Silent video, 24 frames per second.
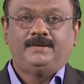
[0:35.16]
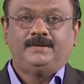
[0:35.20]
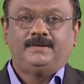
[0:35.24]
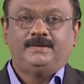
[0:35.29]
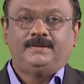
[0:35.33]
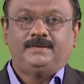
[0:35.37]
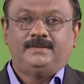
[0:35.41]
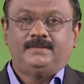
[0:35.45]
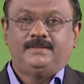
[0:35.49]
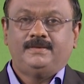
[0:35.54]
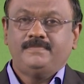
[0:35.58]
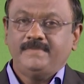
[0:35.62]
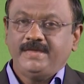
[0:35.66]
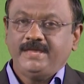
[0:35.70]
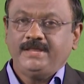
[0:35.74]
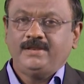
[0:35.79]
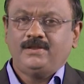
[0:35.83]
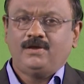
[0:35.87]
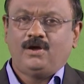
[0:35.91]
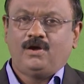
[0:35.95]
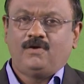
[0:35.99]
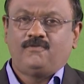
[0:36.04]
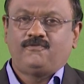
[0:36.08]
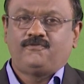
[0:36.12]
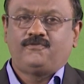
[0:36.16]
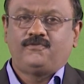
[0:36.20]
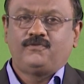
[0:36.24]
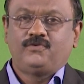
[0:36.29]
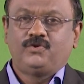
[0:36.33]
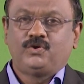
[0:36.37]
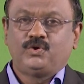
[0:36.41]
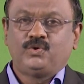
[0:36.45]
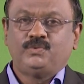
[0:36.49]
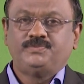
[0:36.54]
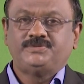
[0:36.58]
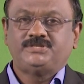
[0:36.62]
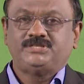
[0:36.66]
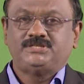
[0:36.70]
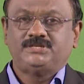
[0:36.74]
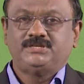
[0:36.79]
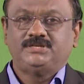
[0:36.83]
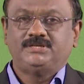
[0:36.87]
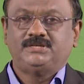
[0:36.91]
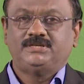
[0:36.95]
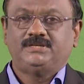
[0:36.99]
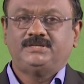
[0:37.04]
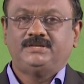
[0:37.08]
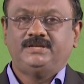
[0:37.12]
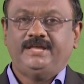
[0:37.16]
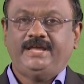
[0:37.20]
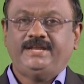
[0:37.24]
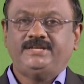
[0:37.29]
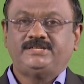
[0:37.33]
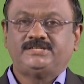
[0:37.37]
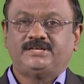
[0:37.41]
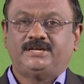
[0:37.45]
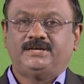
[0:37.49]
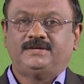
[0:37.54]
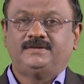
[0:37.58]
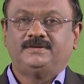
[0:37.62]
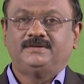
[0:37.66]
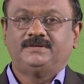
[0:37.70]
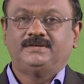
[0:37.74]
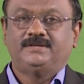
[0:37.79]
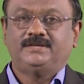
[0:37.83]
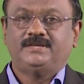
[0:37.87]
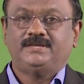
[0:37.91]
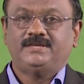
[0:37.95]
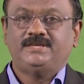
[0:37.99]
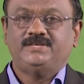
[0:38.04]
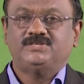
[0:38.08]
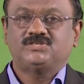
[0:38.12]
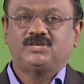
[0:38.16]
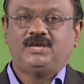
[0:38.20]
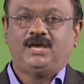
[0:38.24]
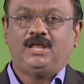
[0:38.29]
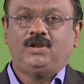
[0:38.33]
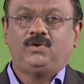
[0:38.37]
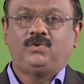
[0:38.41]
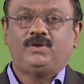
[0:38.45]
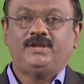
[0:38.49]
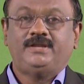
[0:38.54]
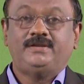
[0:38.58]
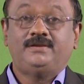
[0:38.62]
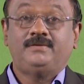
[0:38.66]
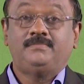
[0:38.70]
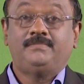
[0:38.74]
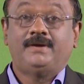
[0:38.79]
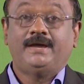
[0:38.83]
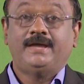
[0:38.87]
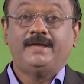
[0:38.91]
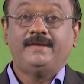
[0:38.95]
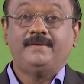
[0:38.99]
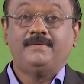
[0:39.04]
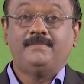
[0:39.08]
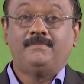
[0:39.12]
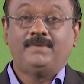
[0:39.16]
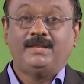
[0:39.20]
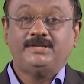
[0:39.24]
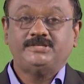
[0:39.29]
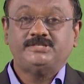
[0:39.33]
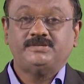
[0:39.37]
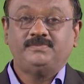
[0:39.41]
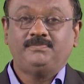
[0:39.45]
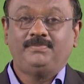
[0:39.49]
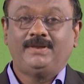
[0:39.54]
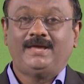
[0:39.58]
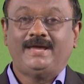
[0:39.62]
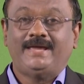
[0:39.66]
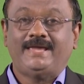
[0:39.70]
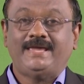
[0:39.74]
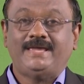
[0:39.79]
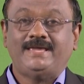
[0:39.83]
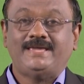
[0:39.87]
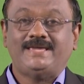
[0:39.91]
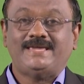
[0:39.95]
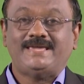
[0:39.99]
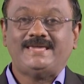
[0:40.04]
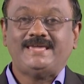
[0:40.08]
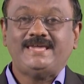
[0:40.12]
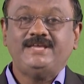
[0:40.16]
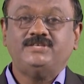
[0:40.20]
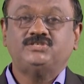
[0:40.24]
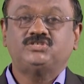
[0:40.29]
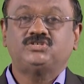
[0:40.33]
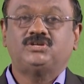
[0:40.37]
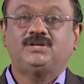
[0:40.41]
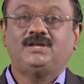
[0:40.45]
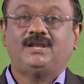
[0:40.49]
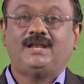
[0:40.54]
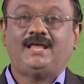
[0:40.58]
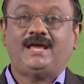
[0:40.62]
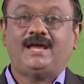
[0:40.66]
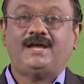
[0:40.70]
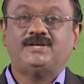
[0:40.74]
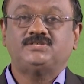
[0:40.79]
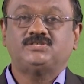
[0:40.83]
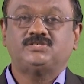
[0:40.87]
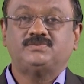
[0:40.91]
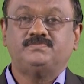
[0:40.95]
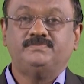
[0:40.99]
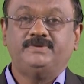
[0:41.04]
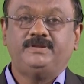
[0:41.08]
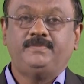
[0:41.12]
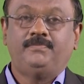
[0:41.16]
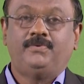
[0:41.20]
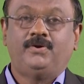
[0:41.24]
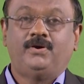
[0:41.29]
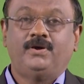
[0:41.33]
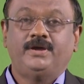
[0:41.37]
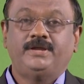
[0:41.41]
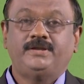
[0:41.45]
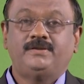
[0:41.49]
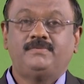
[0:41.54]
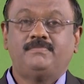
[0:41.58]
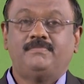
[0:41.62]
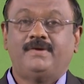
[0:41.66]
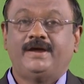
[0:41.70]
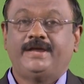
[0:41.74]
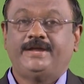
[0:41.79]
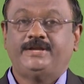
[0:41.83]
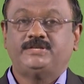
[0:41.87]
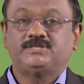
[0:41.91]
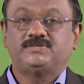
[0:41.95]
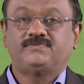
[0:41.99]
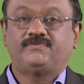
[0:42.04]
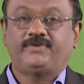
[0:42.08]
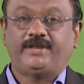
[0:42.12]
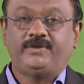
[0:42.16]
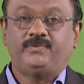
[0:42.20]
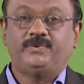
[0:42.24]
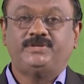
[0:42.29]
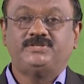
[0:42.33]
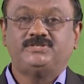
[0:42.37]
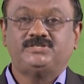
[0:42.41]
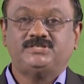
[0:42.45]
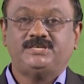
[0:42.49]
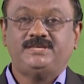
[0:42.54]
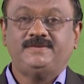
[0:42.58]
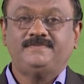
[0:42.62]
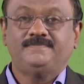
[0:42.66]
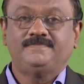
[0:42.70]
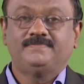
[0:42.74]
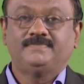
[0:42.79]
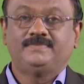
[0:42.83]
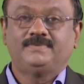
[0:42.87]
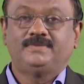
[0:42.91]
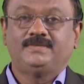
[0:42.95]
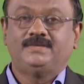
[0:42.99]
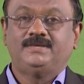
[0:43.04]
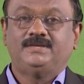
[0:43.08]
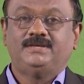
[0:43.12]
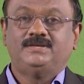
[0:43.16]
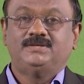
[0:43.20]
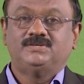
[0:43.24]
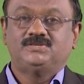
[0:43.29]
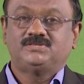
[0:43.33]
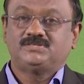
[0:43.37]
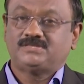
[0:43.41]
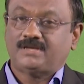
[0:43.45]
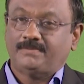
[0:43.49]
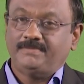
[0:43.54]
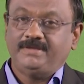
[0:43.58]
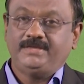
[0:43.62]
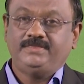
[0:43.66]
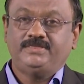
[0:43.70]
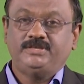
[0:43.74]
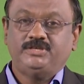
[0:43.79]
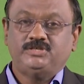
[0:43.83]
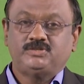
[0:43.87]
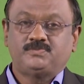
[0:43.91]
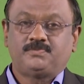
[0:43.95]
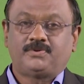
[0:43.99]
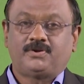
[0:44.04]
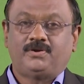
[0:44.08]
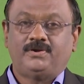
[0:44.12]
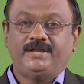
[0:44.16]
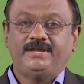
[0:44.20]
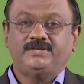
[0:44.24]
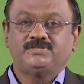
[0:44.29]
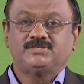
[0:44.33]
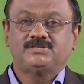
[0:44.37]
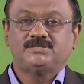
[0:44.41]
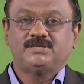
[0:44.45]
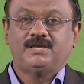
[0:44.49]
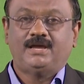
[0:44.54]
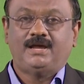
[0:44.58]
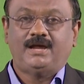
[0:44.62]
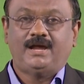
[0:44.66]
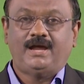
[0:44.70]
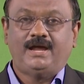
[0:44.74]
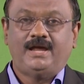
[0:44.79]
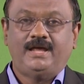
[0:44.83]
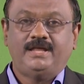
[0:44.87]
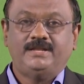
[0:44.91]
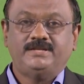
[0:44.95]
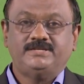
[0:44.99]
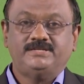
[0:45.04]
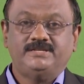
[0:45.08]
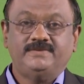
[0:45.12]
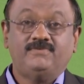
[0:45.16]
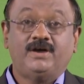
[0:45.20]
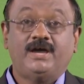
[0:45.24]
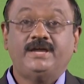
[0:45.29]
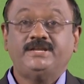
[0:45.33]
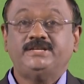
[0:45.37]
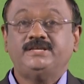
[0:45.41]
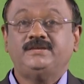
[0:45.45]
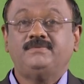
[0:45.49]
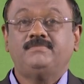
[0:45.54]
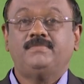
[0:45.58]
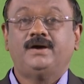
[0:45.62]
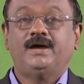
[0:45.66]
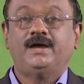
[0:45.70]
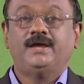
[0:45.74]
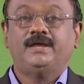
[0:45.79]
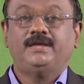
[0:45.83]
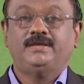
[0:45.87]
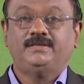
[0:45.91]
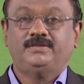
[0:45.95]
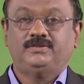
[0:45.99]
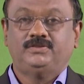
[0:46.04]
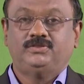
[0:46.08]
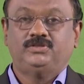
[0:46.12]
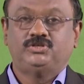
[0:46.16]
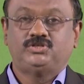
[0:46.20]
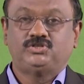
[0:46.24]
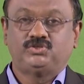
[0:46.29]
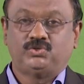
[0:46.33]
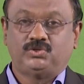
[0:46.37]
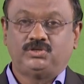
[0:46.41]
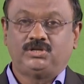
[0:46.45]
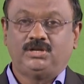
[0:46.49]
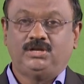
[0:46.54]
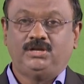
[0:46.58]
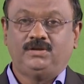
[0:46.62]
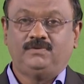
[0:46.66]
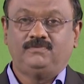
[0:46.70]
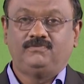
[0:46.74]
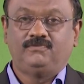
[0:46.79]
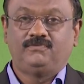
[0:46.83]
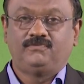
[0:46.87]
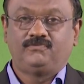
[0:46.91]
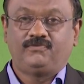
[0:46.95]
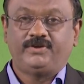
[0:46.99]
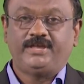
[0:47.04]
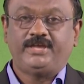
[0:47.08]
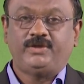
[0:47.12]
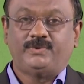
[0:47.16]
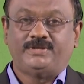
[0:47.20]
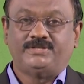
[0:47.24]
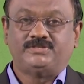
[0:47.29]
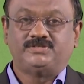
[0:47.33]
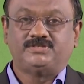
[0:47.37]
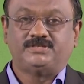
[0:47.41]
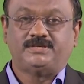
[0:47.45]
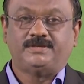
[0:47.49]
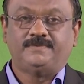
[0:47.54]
The mean of grouped data is calculated by multiplying each class midpoint by its frequency, summing these products and dividing by the total frequency.